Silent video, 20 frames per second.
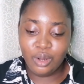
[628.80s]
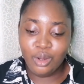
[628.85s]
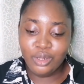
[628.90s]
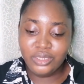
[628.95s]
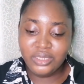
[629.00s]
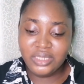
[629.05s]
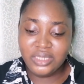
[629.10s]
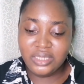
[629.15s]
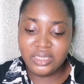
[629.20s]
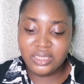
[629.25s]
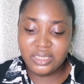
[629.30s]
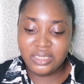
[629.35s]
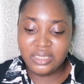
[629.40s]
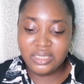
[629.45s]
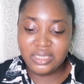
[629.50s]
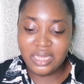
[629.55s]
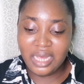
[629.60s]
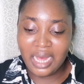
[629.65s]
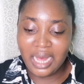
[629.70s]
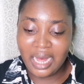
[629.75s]
all these
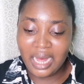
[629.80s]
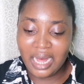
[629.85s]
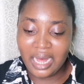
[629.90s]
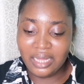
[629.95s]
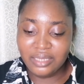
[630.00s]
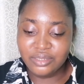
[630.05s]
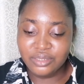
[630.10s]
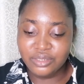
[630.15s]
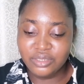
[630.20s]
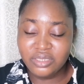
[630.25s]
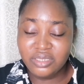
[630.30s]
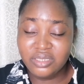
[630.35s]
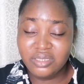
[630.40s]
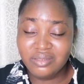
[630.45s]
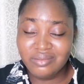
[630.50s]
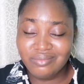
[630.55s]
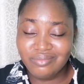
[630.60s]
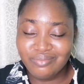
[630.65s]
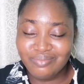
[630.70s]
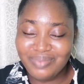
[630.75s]
things are
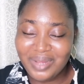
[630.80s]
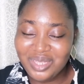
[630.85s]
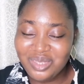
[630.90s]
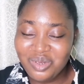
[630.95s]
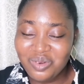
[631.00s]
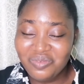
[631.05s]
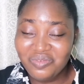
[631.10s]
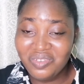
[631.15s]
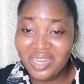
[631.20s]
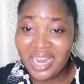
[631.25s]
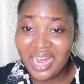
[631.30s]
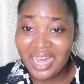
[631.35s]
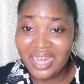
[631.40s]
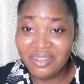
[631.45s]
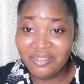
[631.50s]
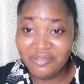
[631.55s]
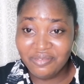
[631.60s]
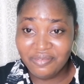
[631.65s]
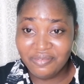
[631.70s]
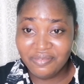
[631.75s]
just part of
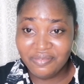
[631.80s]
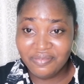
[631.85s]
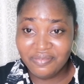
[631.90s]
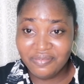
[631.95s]
life